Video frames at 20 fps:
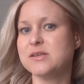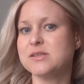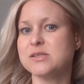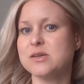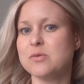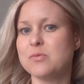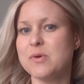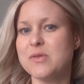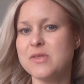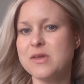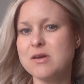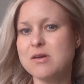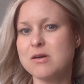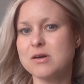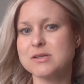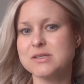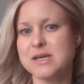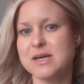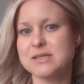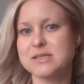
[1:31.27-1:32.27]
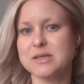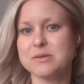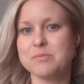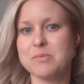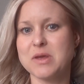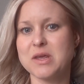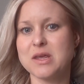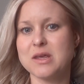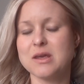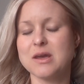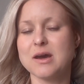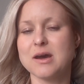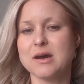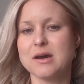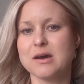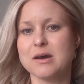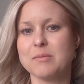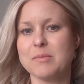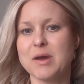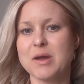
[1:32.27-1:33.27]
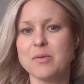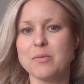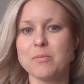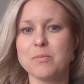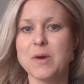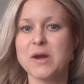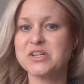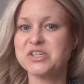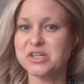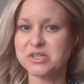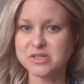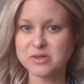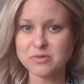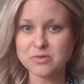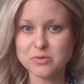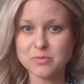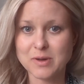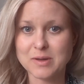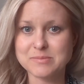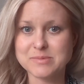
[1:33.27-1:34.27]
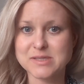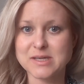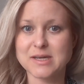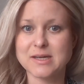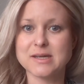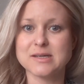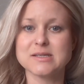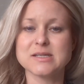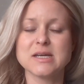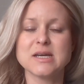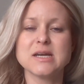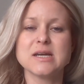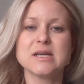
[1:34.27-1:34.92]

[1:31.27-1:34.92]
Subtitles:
So when they contacted me, I checked out their website